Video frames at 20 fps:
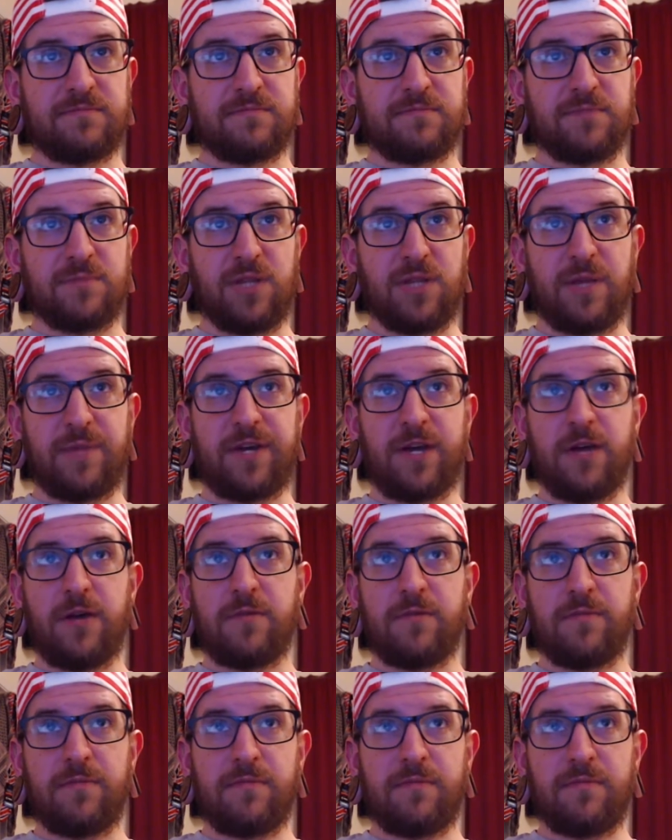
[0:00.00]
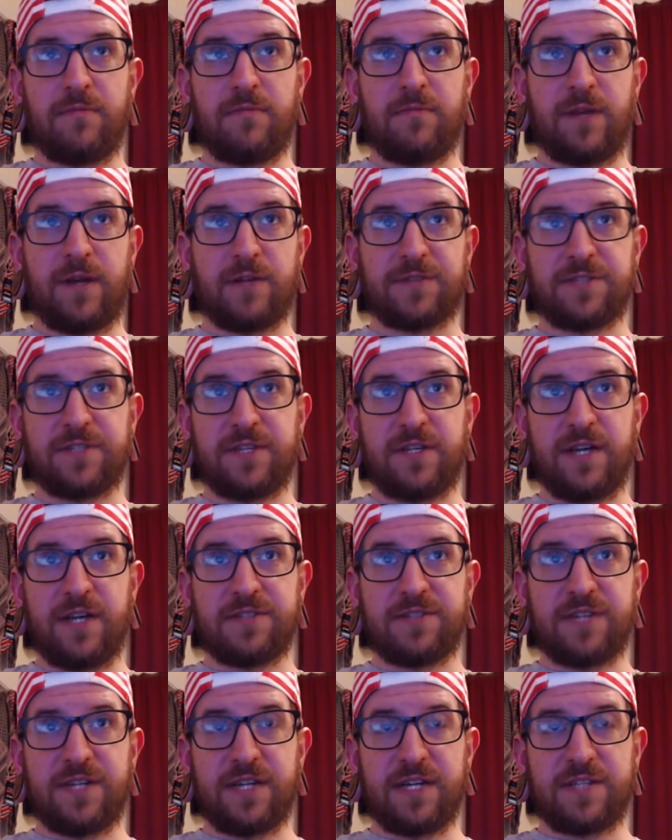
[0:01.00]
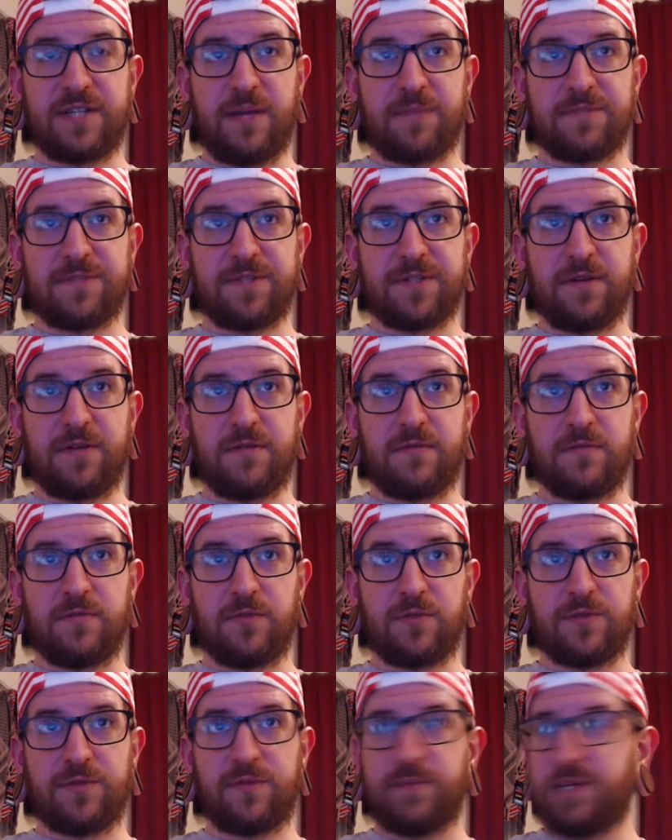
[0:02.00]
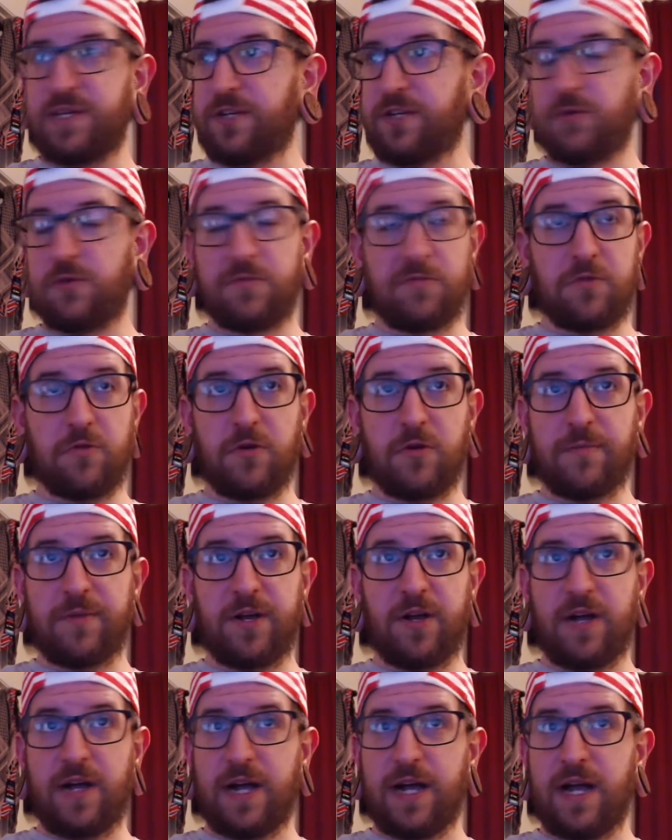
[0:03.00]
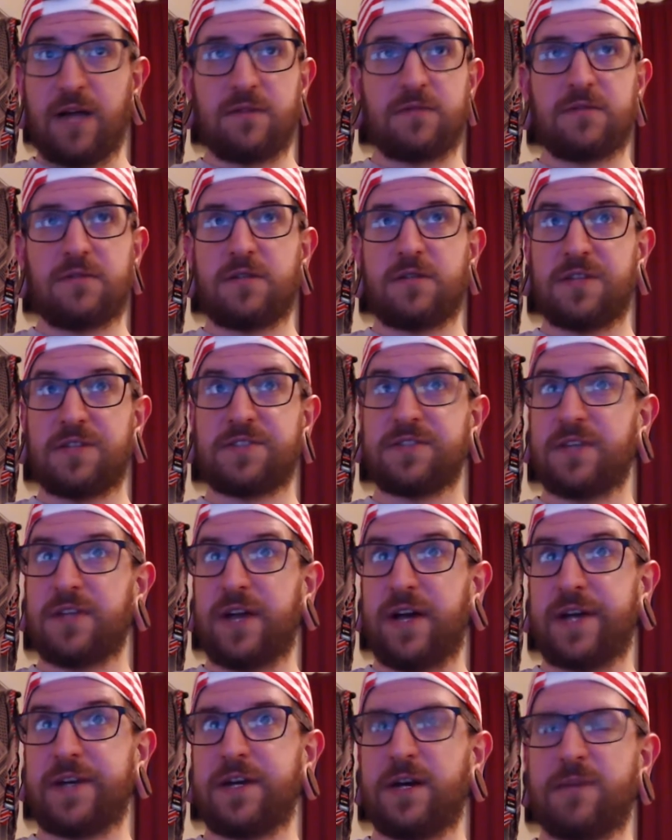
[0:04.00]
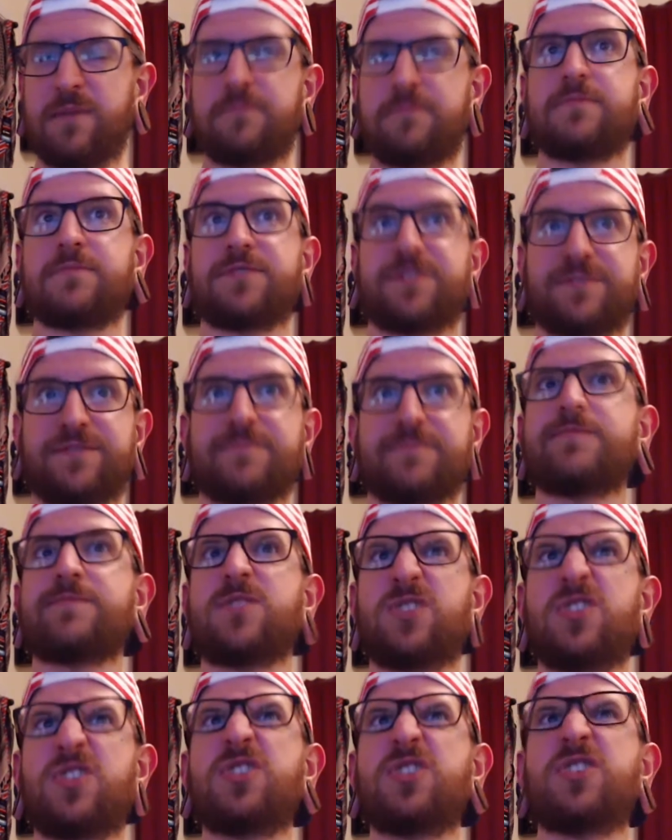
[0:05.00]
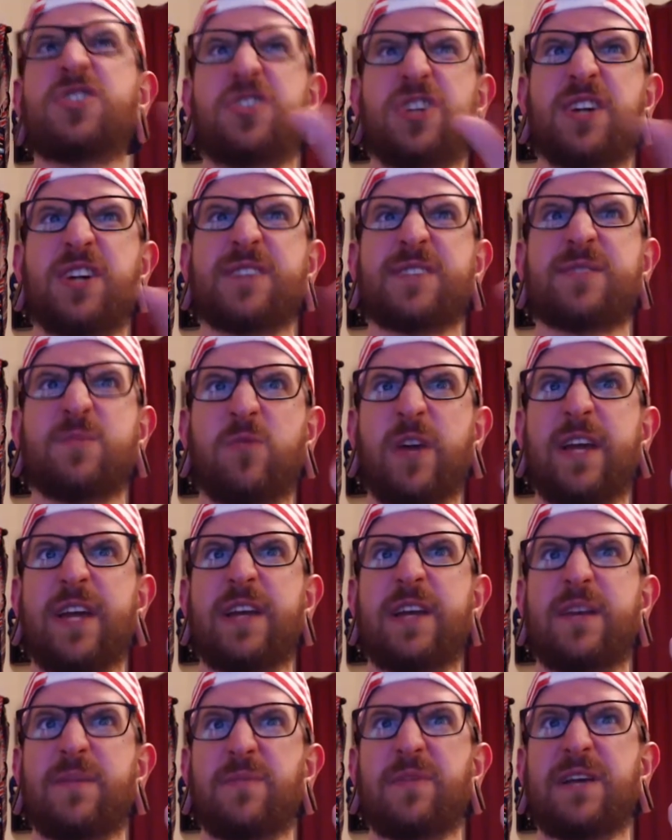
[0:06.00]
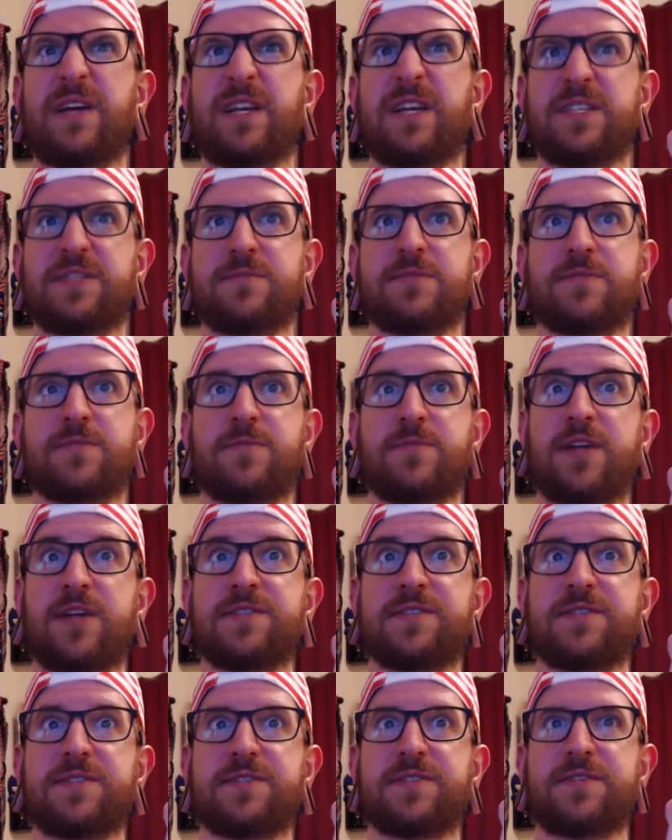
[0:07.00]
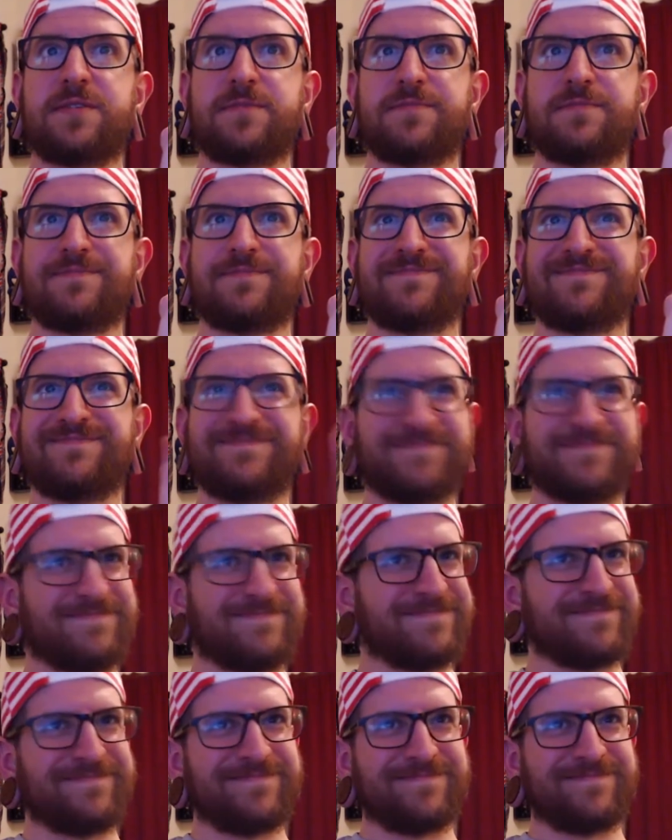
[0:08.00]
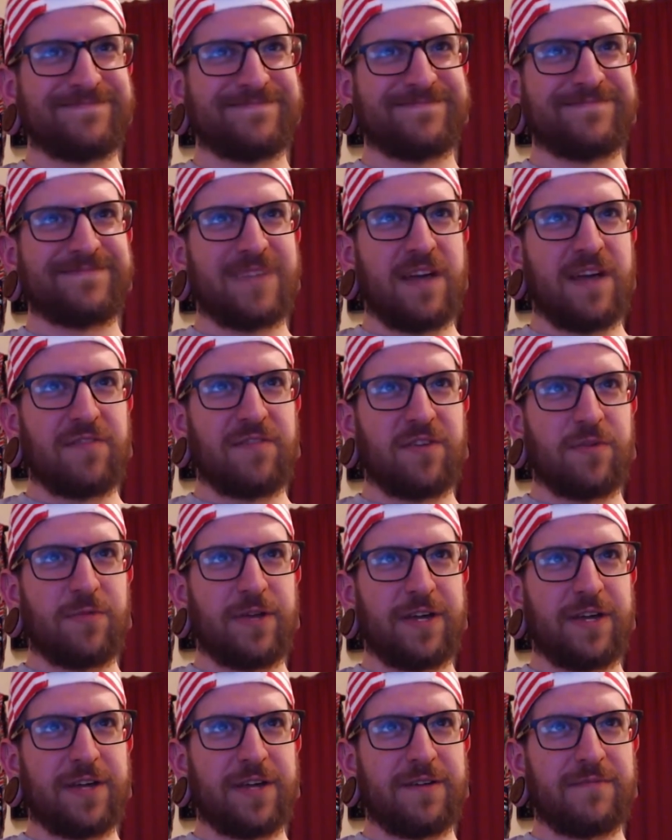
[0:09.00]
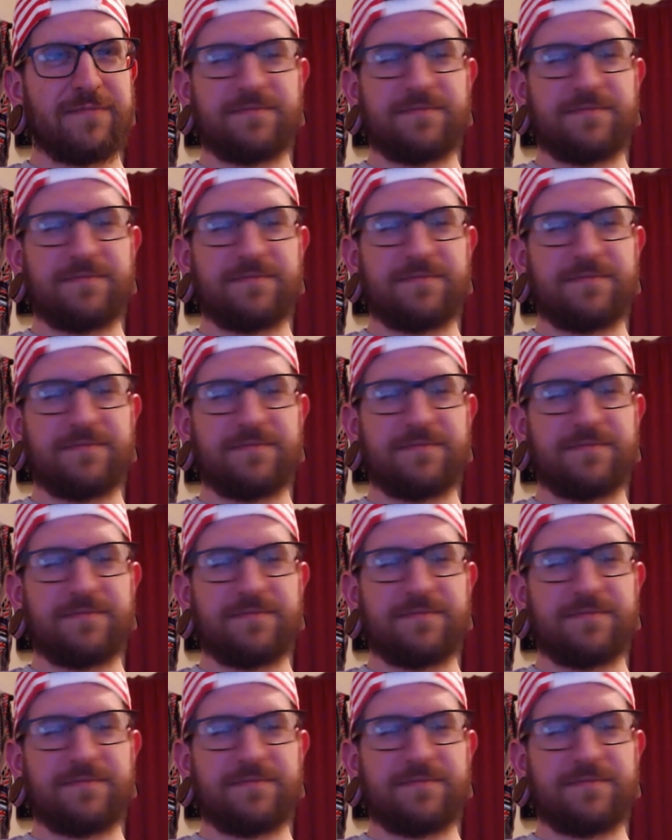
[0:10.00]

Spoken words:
But let me know, and I'll see you guys in the next episode. We'll be doing more beer. I got tons lined up. Just wait. We got some surprises too. Have a good weekend.